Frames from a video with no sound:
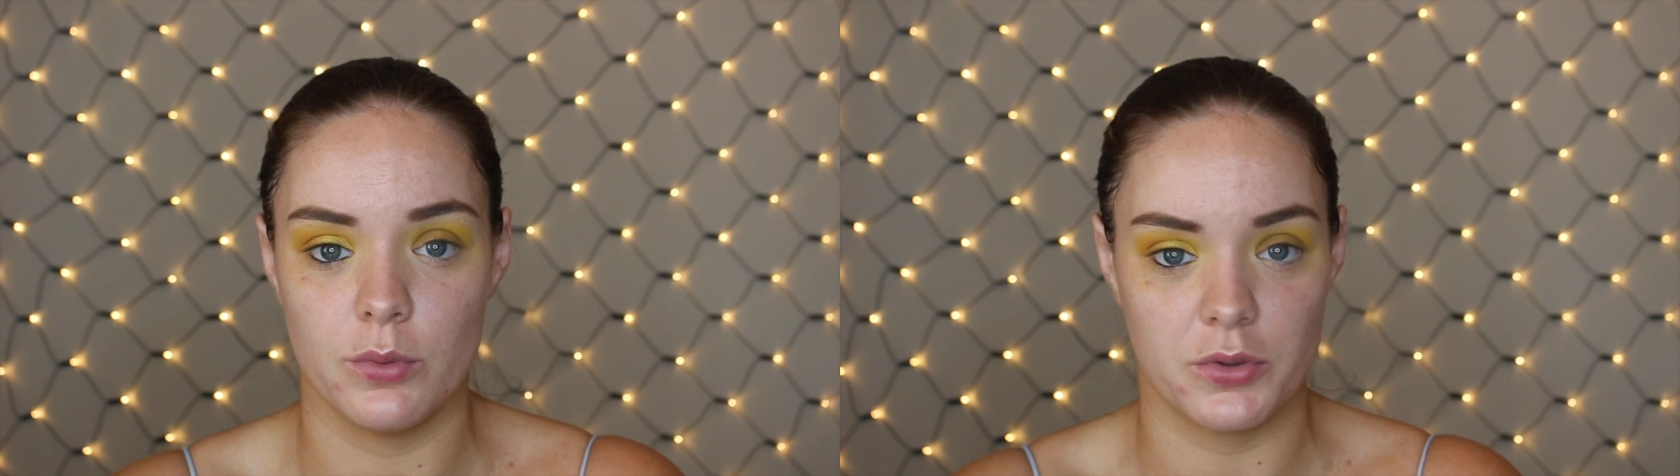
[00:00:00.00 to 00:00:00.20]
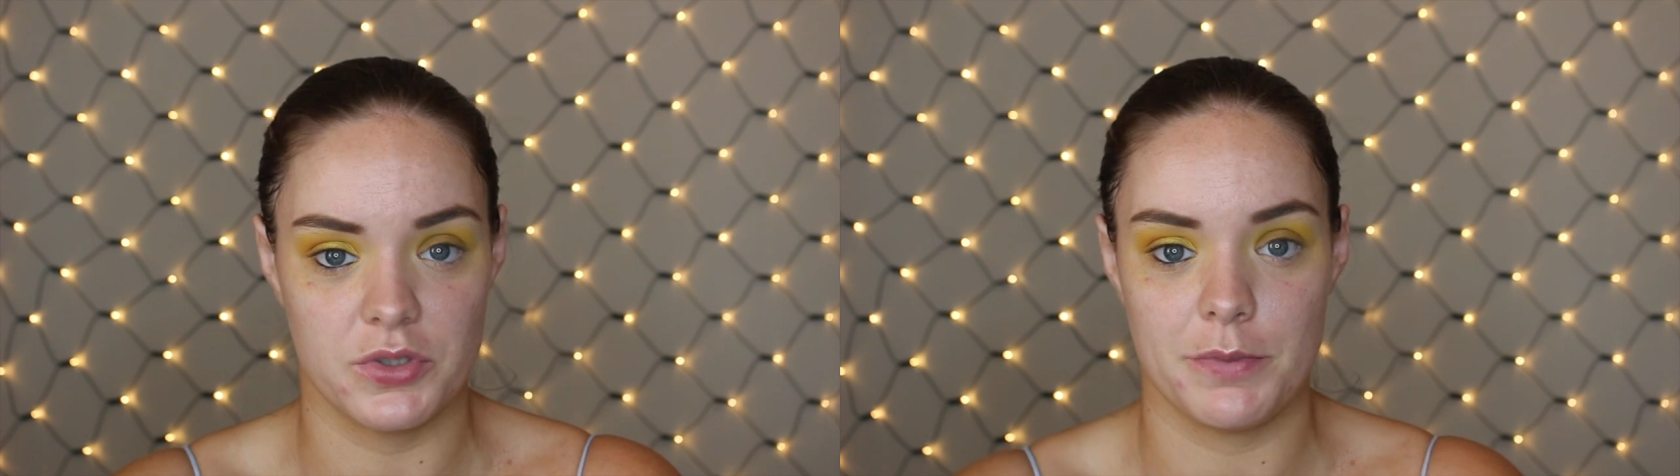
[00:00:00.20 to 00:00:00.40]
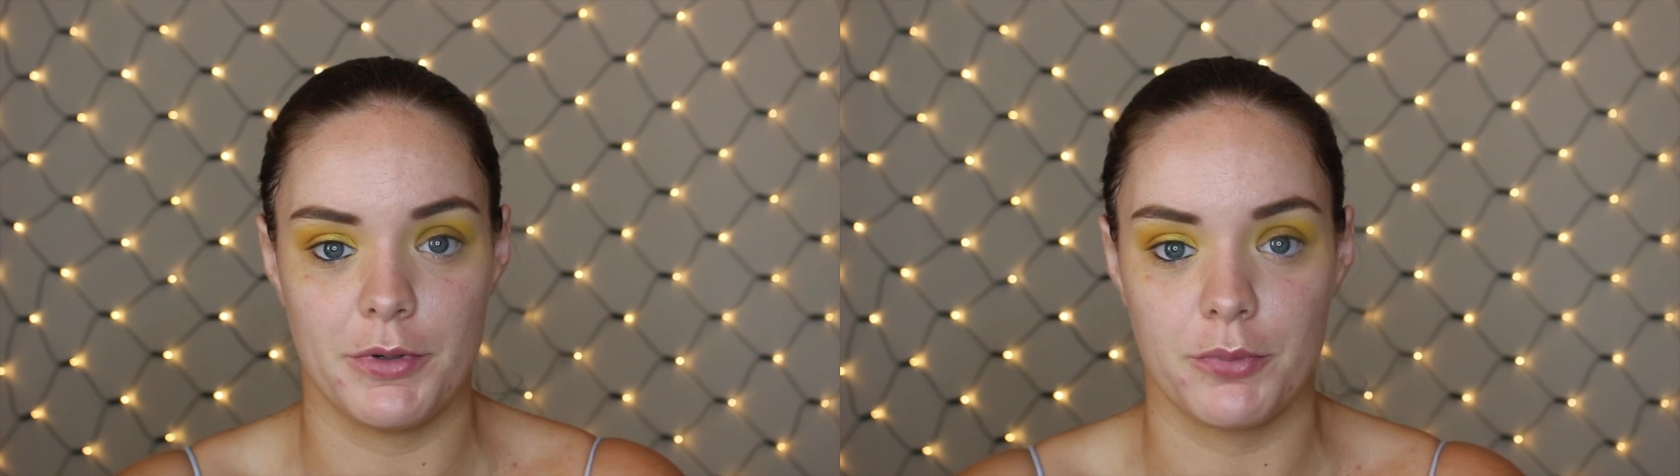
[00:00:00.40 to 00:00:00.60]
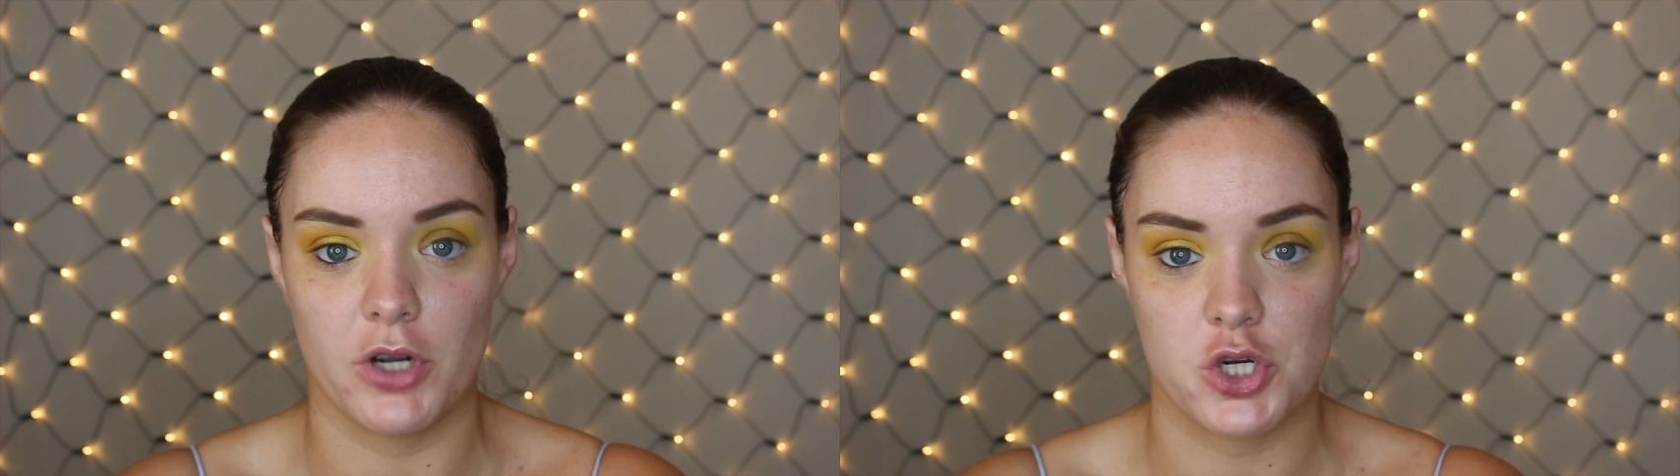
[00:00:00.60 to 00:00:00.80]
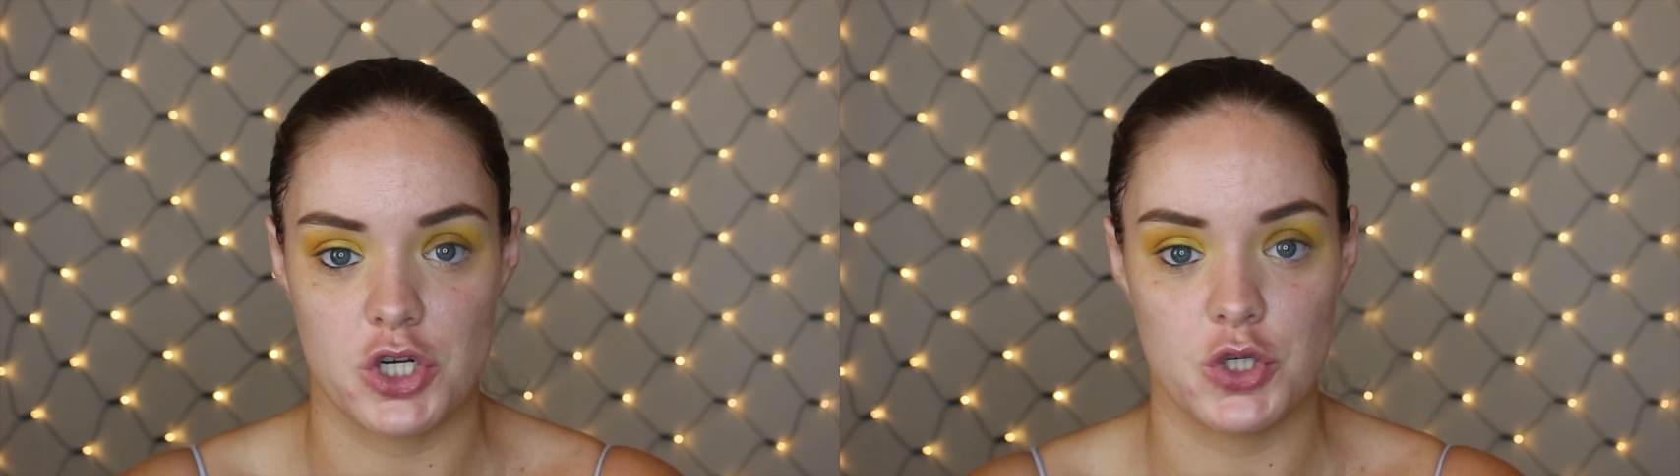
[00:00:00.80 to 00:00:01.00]
water and dip your
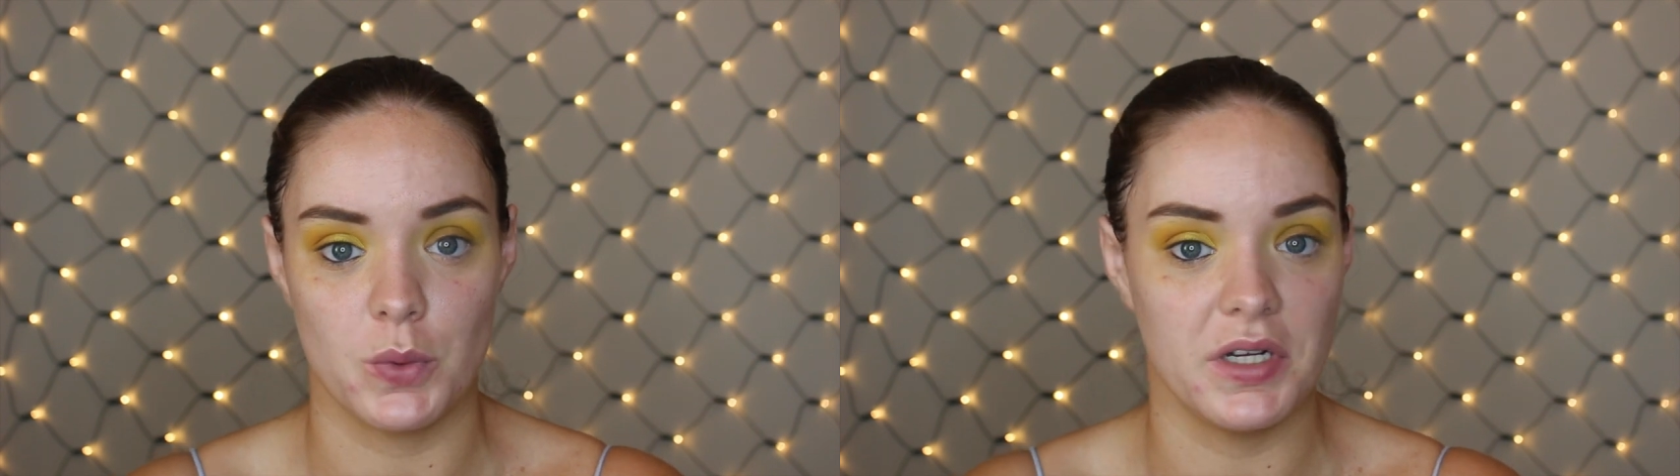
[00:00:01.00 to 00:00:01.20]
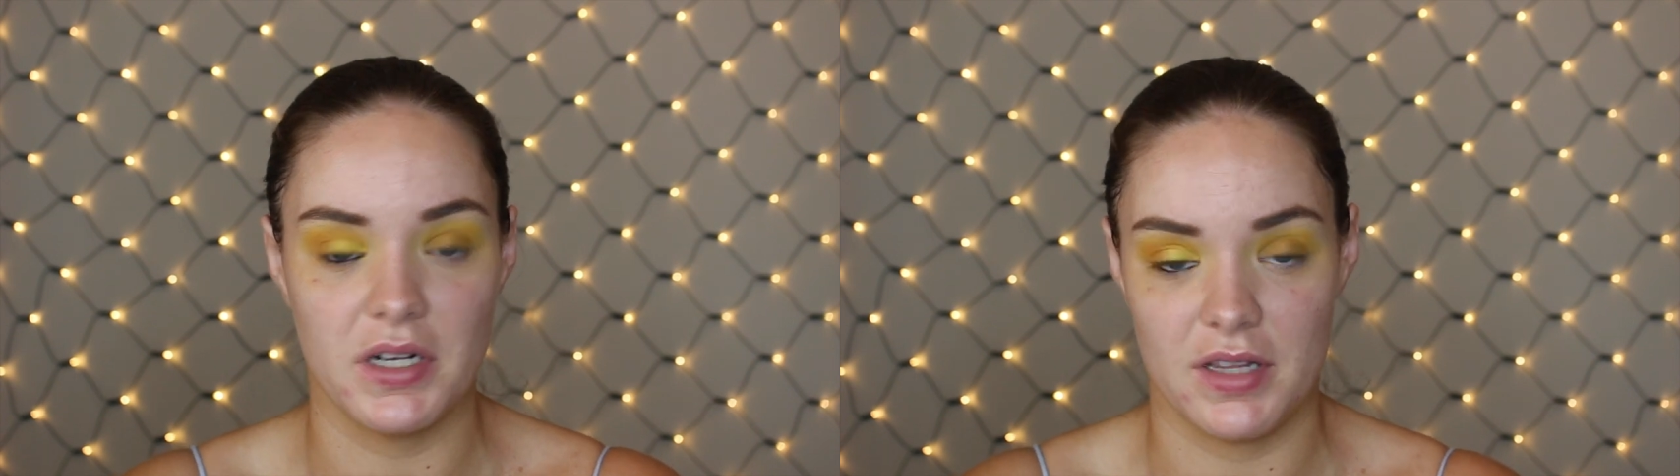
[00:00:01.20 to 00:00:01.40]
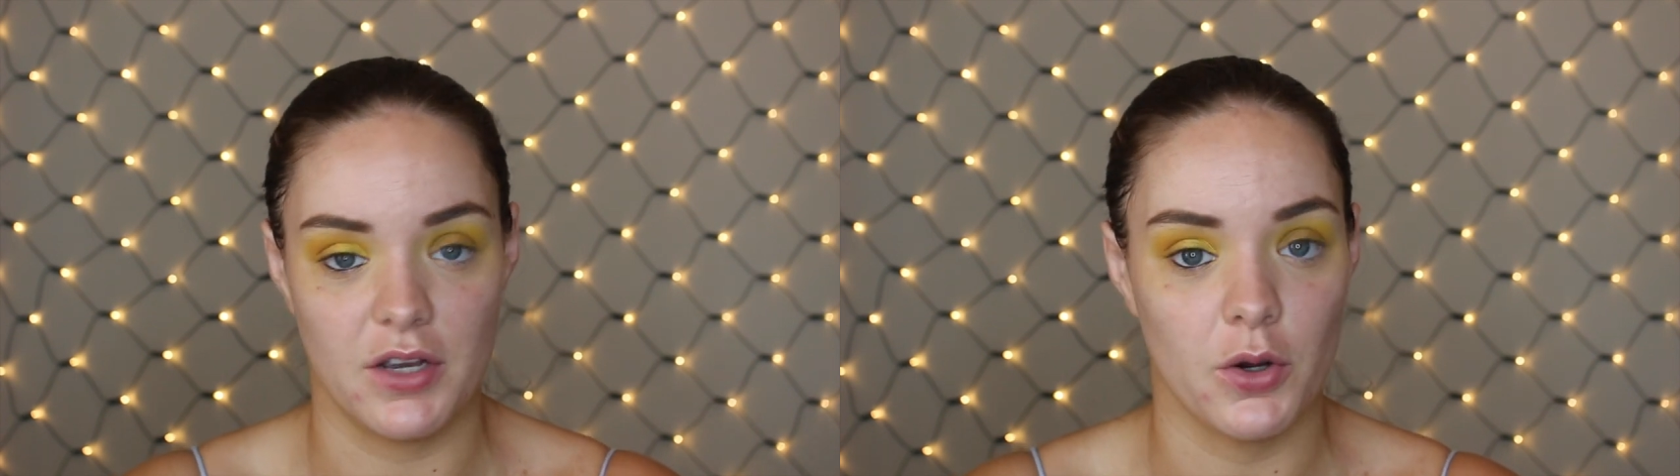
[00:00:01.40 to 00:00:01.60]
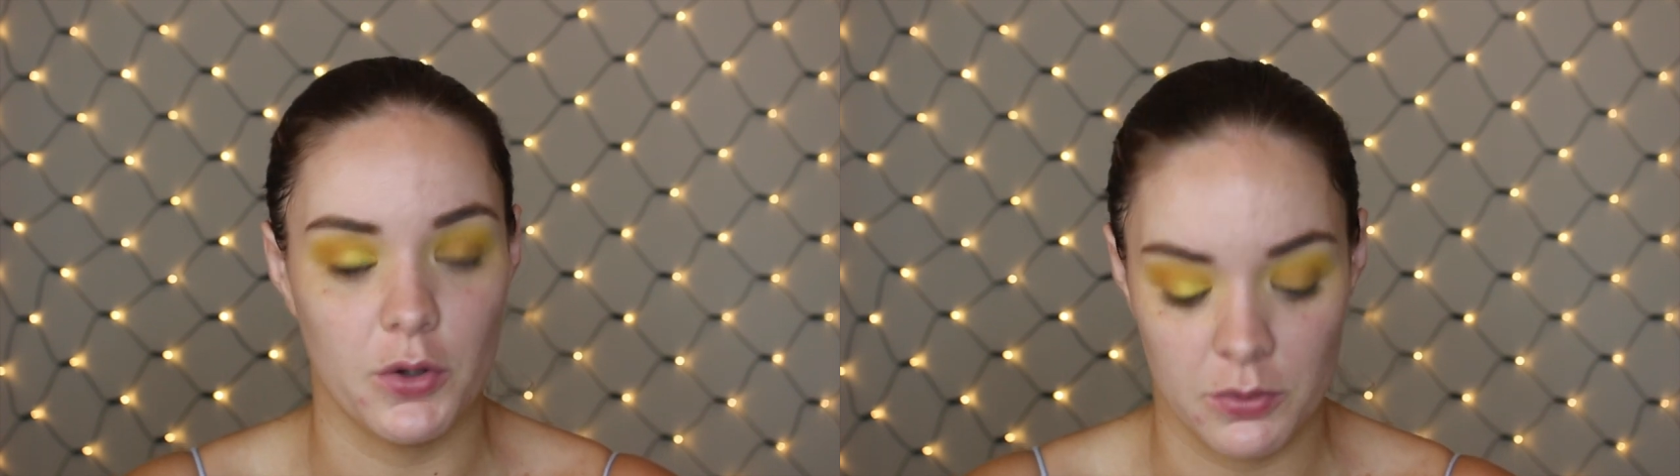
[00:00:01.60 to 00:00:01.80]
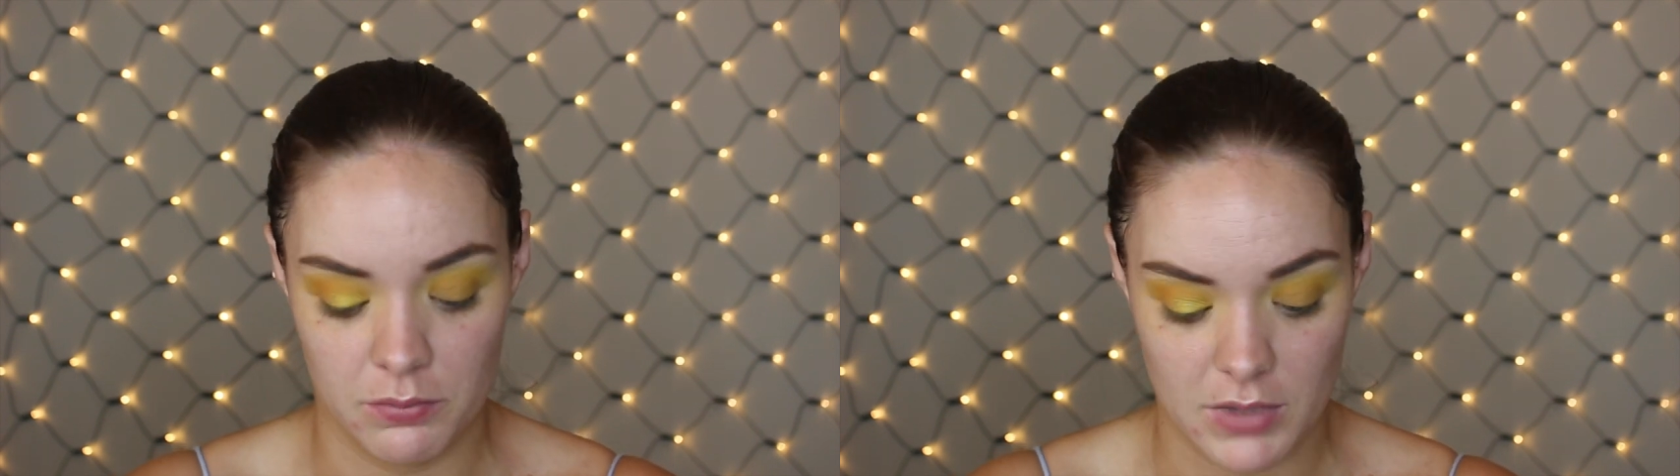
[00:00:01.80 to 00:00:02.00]
brush into it and then go